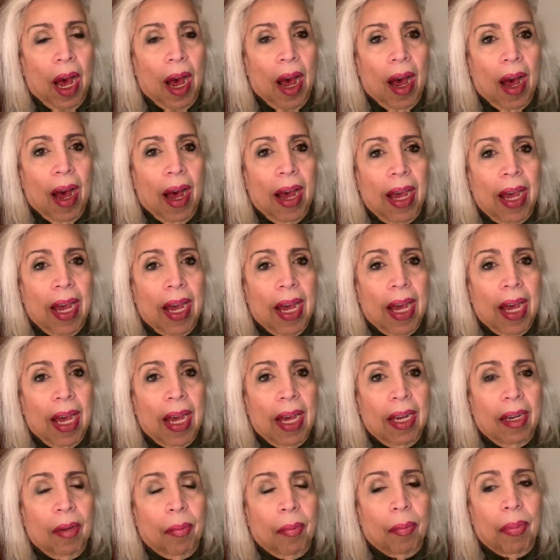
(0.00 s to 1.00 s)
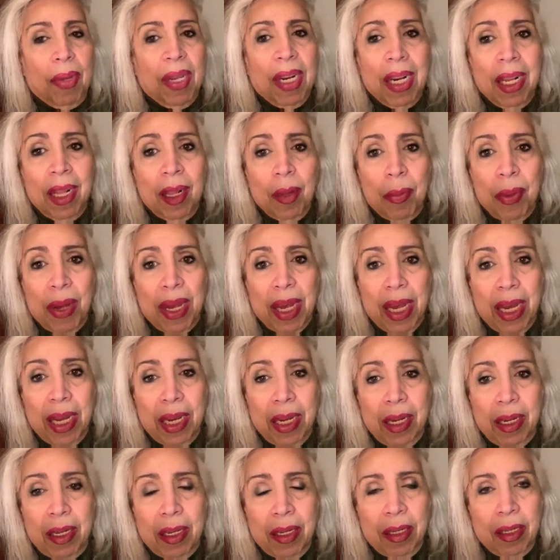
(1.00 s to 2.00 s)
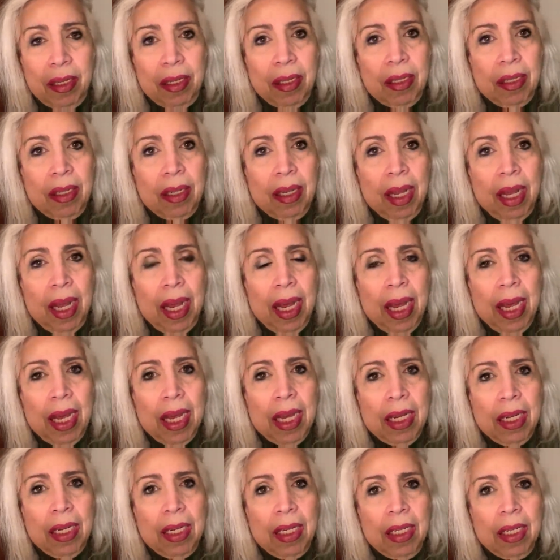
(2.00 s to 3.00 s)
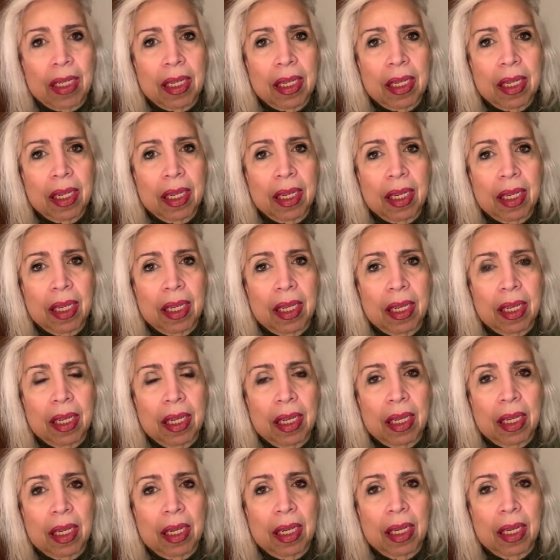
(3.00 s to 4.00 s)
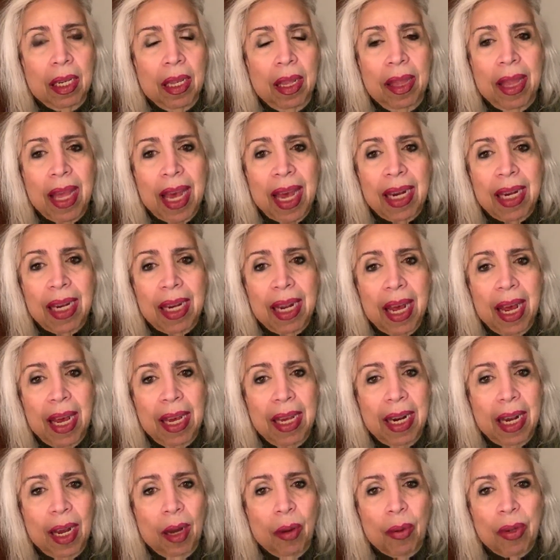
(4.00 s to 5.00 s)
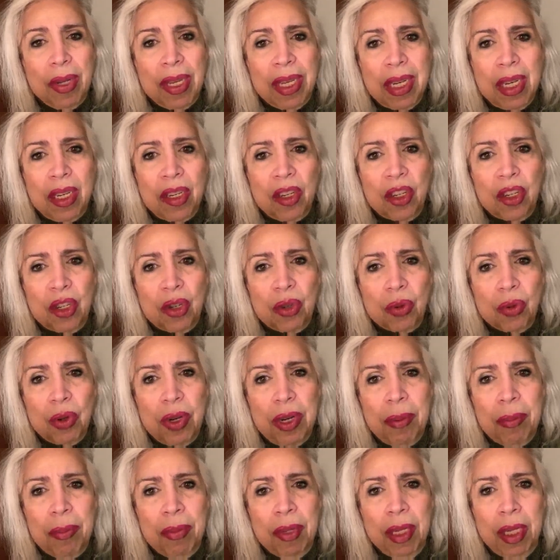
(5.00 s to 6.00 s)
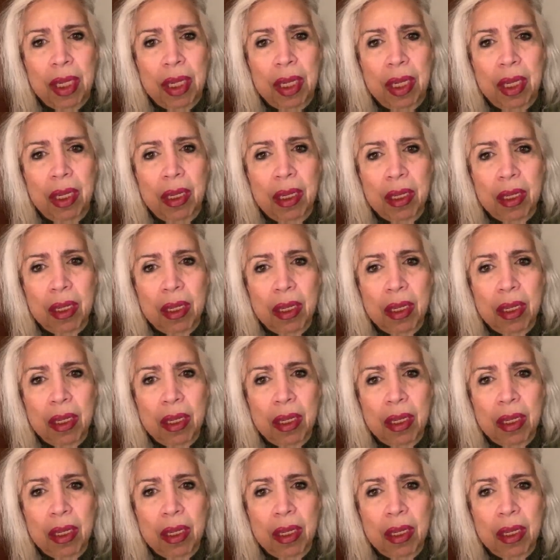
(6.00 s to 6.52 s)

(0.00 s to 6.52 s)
I had been in the bank and that night I was extremely,